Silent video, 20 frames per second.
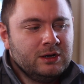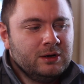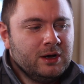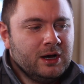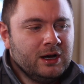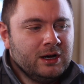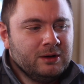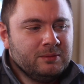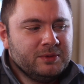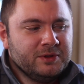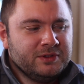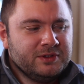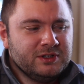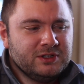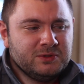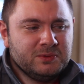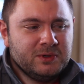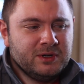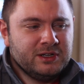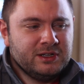But
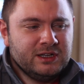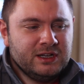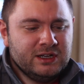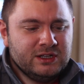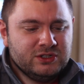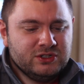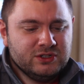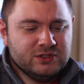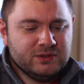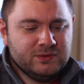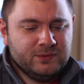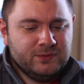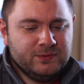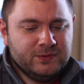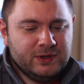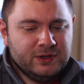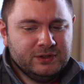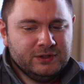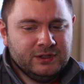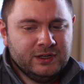this one, it just
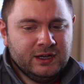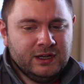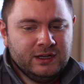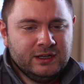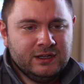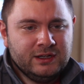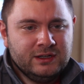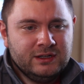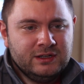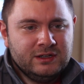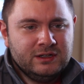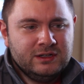felt like